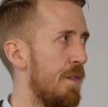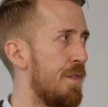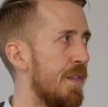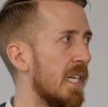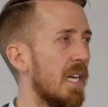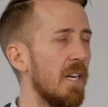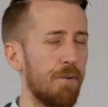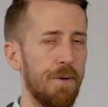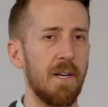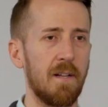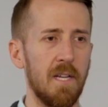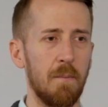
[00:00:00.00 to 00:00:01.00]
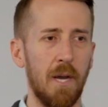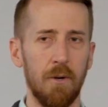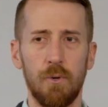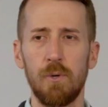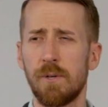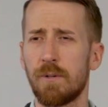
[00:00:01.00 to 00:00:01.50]
thinking critically
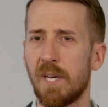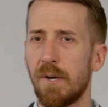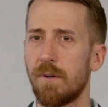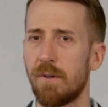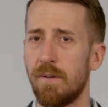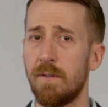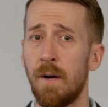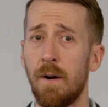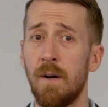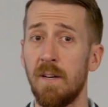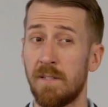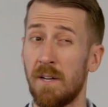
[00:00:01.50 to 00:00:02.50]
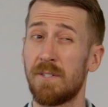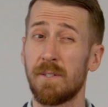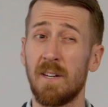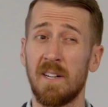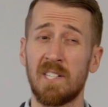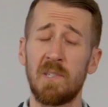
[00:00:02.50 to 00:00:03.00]
about who your characters are is
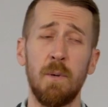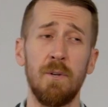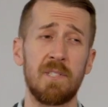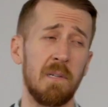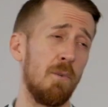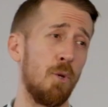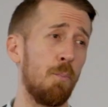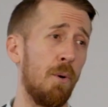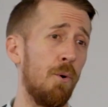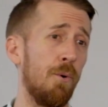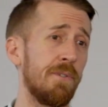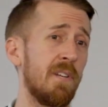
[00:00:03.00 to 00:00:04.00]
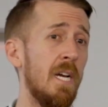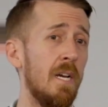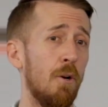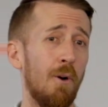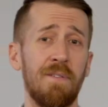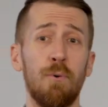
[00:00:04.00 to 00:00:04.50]
also going to expose some loopholes
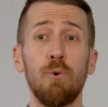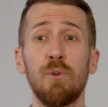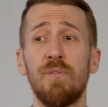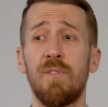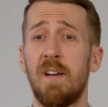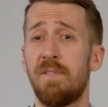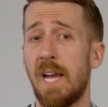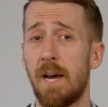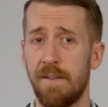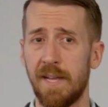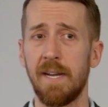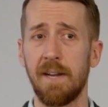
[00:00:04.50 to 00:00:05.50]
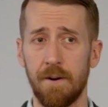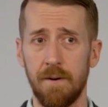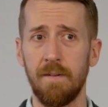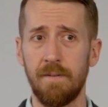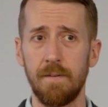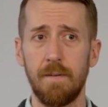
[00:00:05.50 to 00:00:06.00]
of who you've left out of that
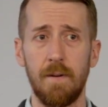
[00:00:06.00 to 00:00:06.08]
narrative.